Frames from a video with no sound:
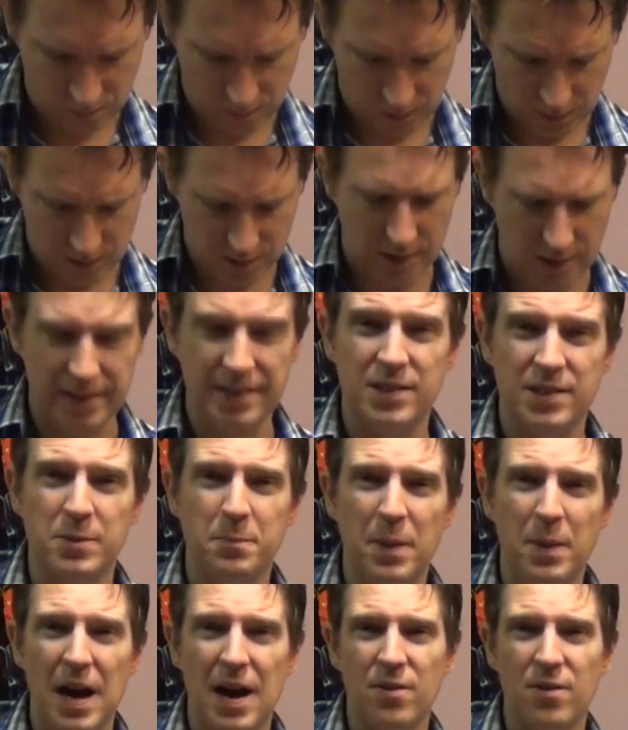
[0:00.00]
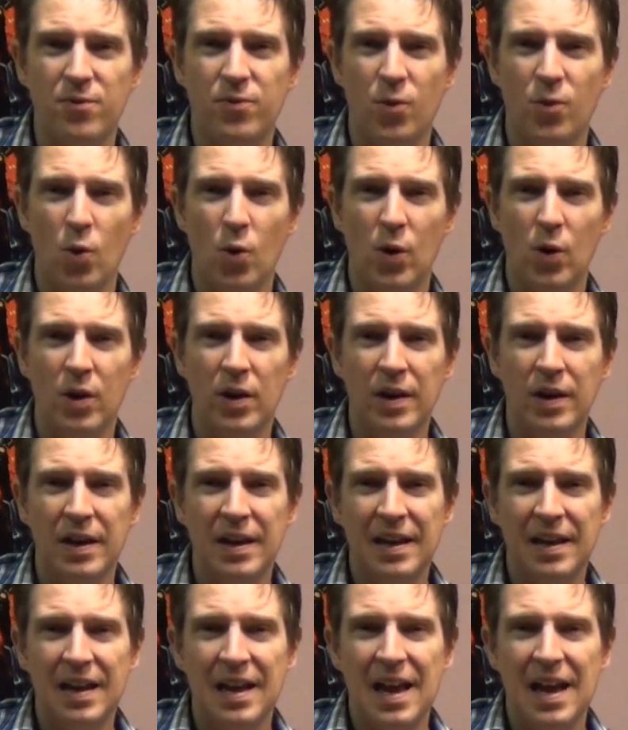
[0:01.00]
So this is part 4.
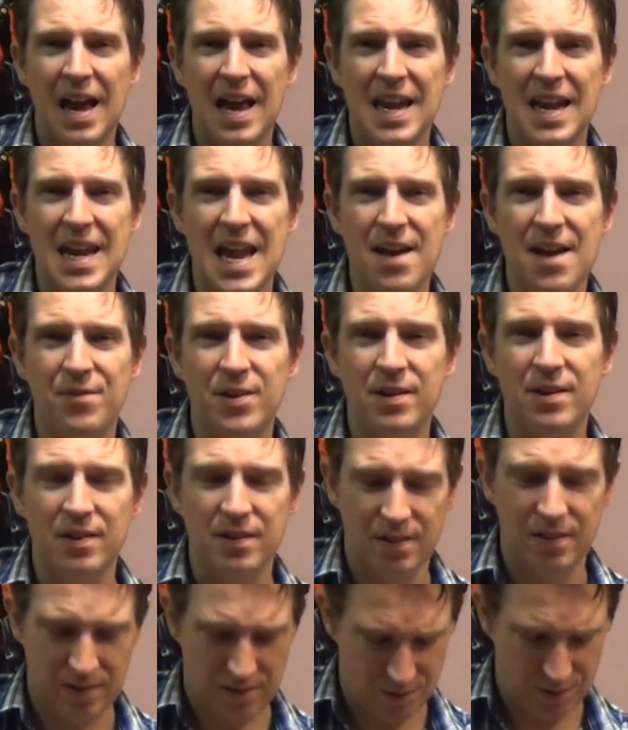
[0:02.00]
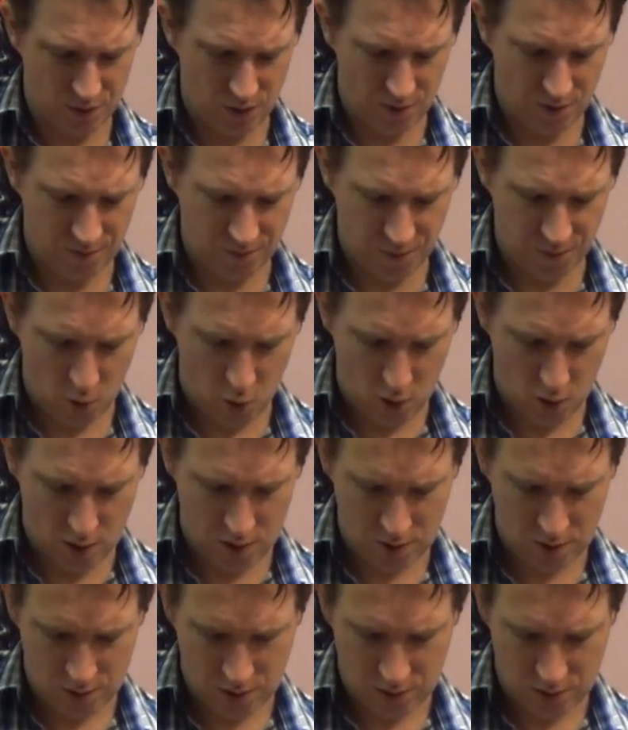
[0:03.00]
11 on
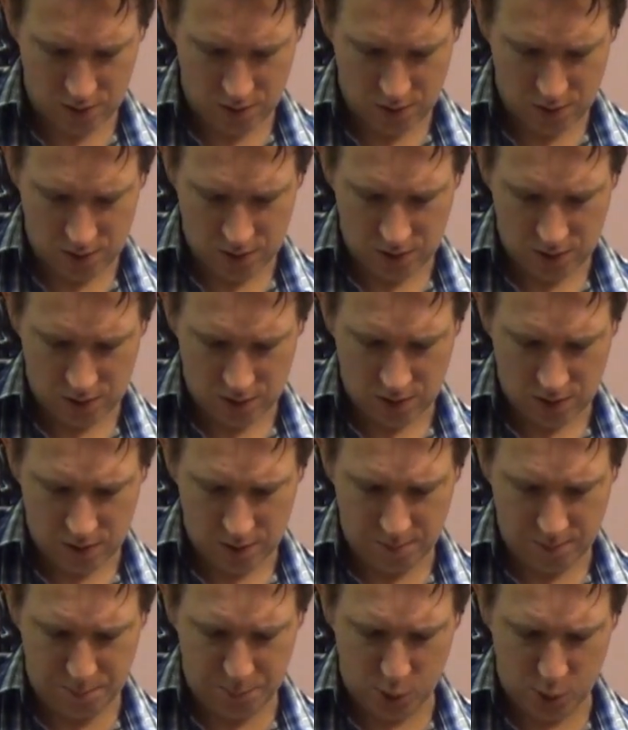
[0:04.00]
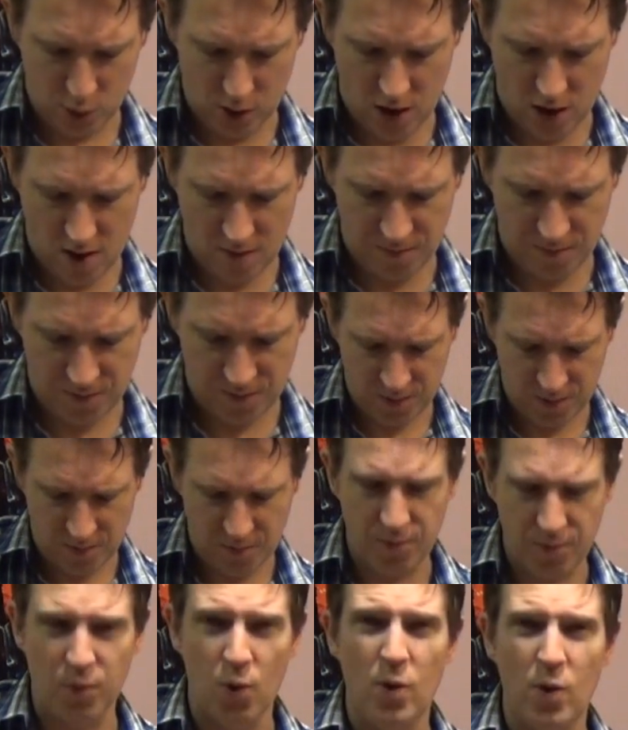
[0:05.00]
4, pull off,
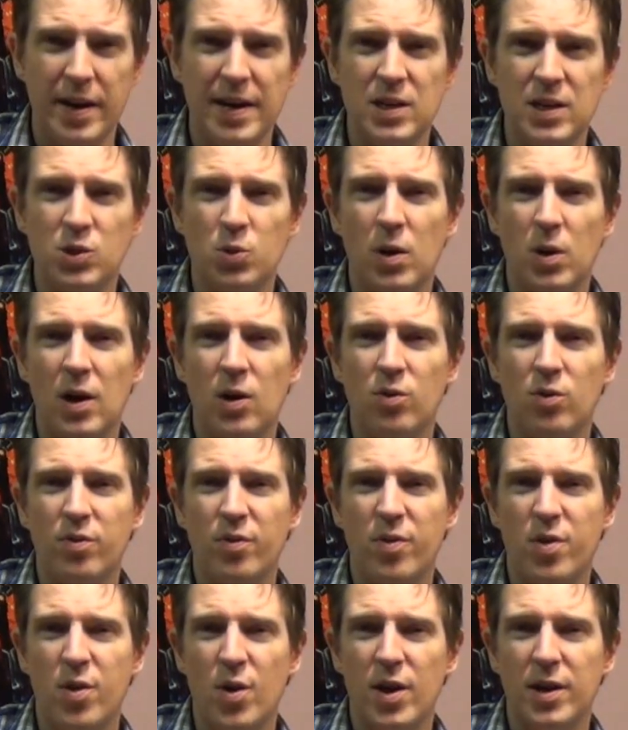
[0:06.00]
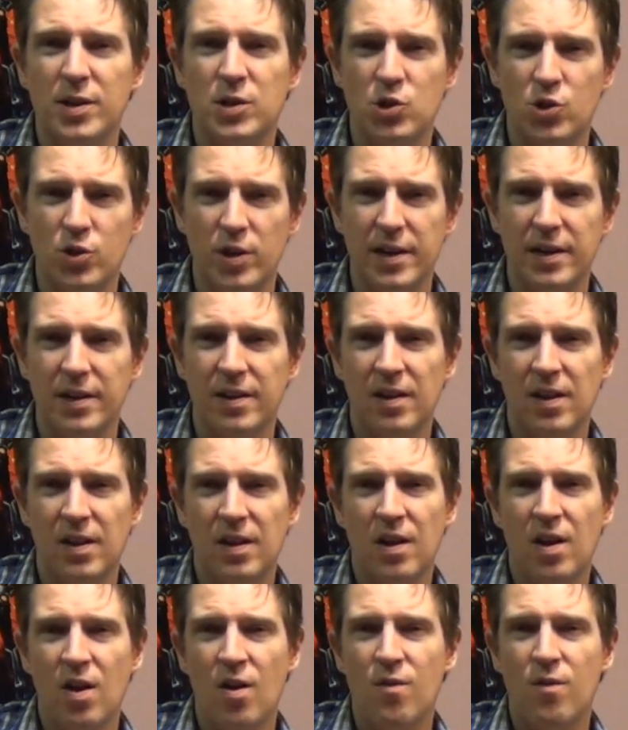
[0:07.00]
14, 12, 3rd string,
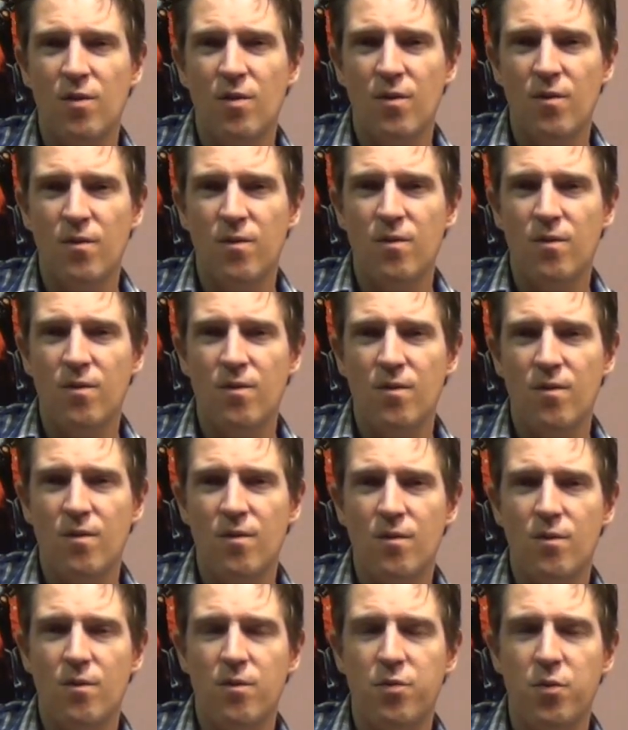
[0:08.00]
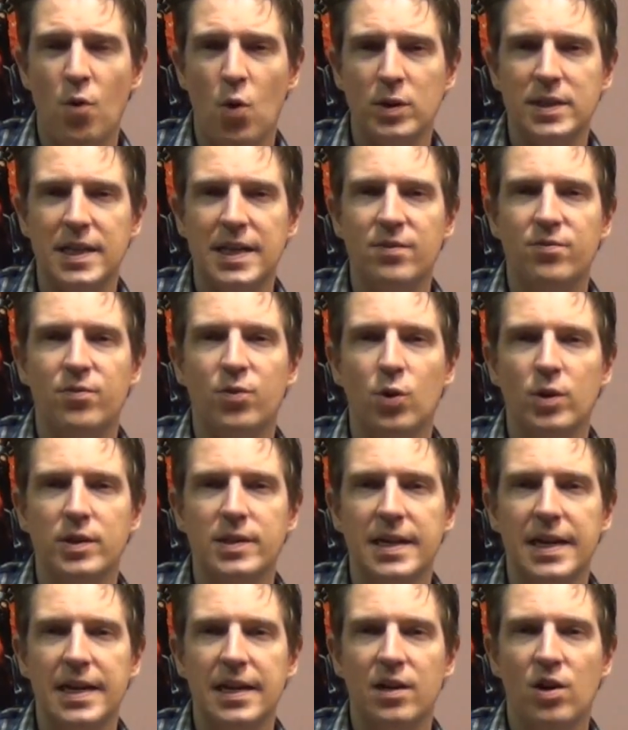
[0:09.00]
14,
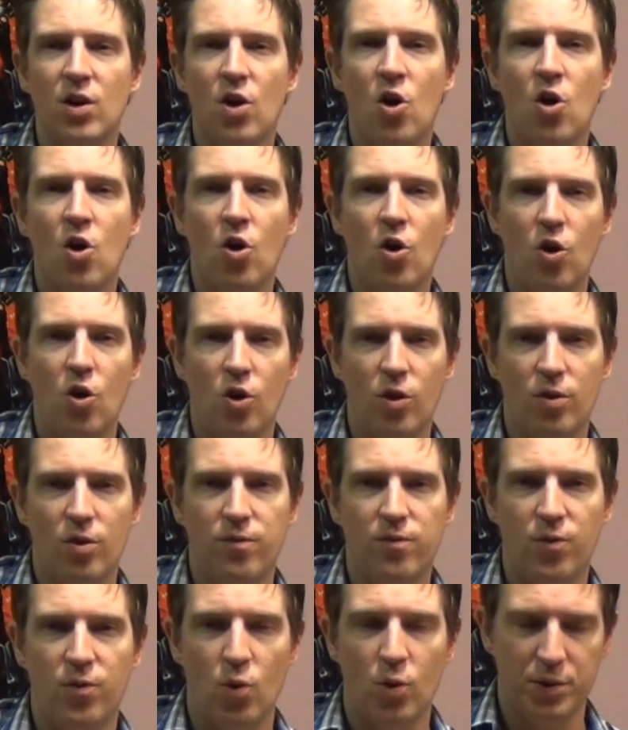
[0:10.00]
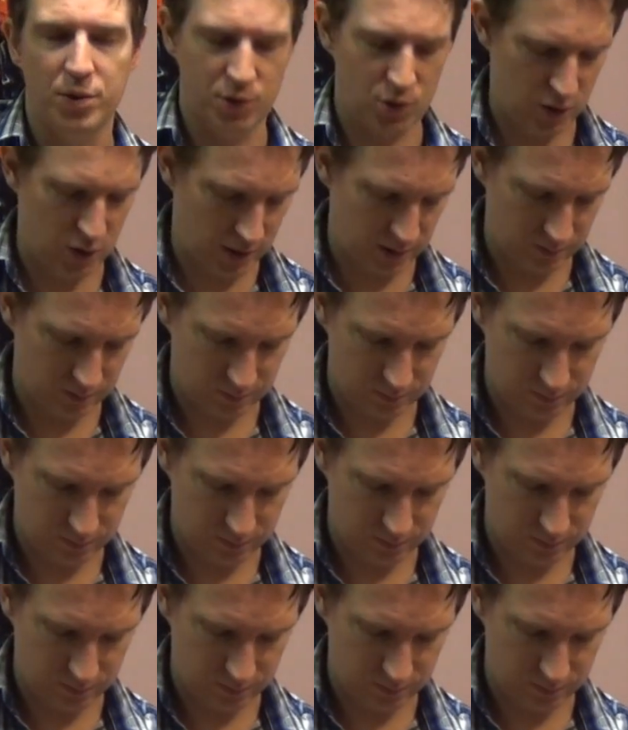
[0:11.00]
14 on the 4th string.